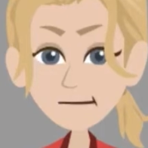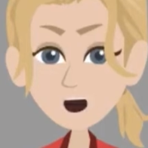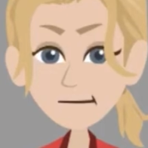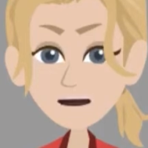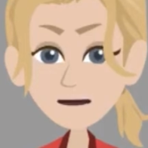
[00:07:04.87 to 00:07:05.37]

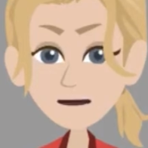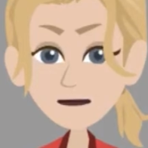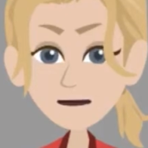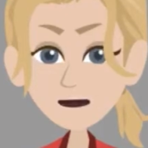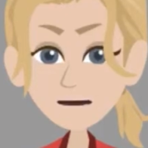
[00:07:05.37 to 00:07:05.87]
in order
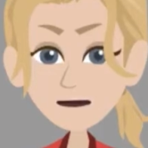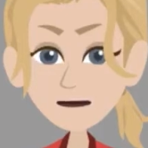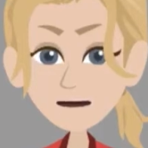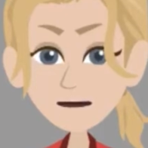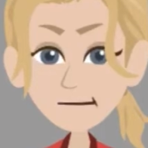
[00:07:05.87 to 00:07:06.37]
to be able to
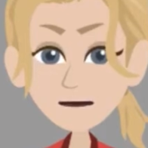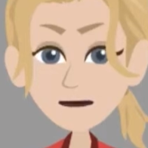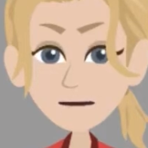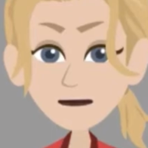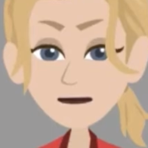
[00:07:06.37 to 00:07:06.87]
watch a
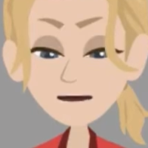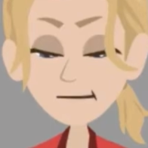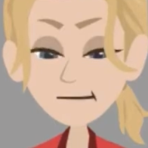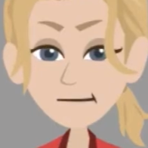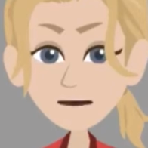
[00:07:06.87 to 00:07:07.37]
movie with
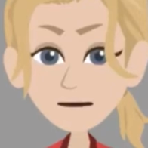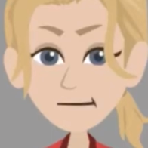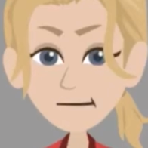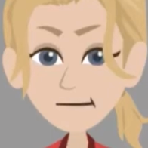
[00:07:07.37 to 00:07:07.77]
his class.